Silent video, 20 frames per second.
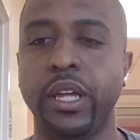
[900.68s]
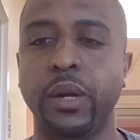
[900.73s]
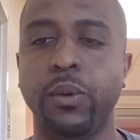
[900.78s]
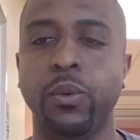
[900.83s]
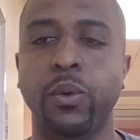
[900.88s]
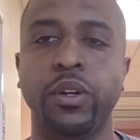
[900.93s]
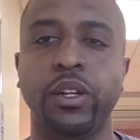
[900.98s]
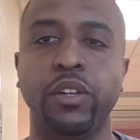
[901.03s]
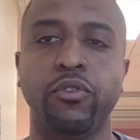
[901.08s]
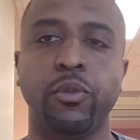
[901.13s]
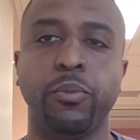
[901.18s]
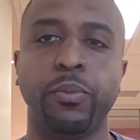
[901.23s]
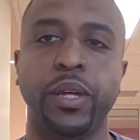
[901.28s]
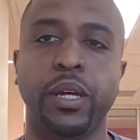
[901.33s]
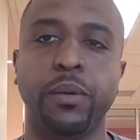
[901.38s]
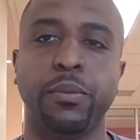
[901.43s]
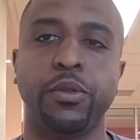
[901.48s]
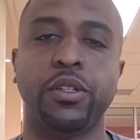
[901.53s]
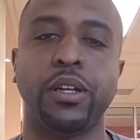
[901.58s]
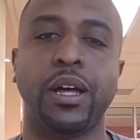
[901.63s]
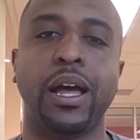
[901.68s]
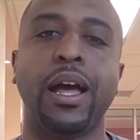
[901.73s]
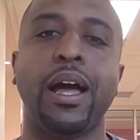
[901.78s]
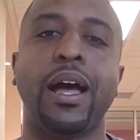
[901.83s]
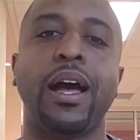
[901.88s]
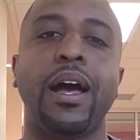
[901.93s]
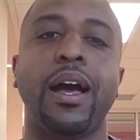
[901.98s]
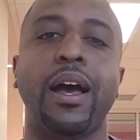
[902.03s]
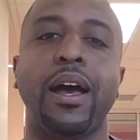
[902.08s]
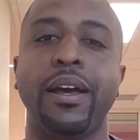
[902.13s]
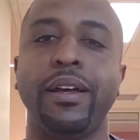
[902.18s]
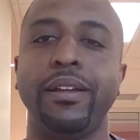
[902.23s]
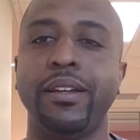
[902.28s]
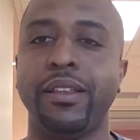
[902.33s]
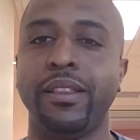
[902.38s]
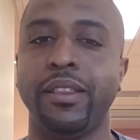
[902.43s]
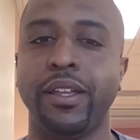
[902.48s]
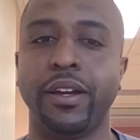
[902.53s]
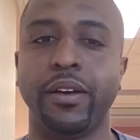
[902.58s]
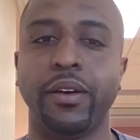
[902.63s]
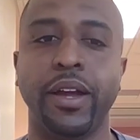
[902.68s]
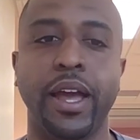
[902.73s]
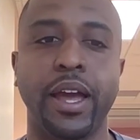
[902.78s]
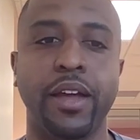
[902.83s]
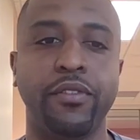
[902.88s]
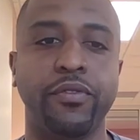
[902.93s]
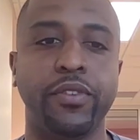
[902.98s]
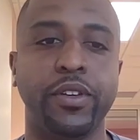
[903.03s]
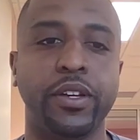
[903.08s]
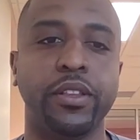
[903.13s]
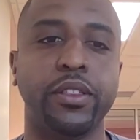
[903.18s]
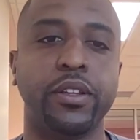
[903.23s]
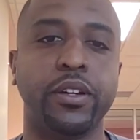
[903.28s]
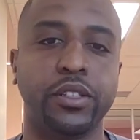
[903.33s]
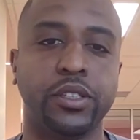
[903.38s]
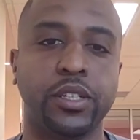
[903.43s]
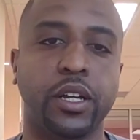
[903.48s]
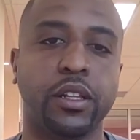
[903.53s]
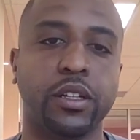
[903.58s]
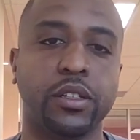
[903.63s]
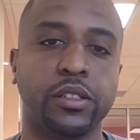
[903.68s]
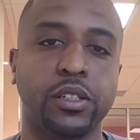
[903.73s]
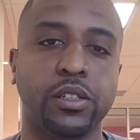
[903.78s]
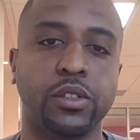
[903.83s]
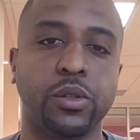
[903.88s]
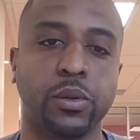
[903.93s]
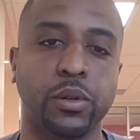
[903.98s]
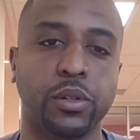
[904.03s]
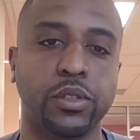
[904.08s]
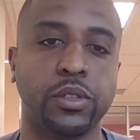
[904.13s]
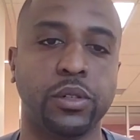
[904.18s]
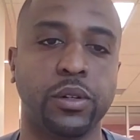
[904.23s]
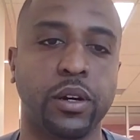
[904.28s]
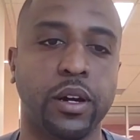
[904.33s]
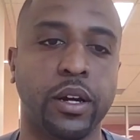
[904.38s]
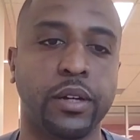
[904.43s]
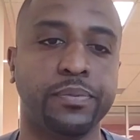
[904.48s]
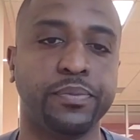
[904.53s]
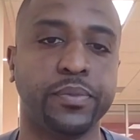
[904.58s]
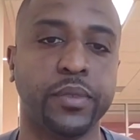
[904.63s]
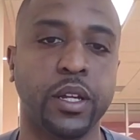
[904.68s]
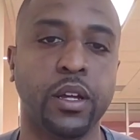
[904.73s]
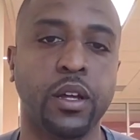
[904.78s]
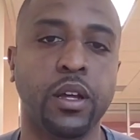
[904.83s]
they won't even be able to hide their envy and their jealousy towards you. All right.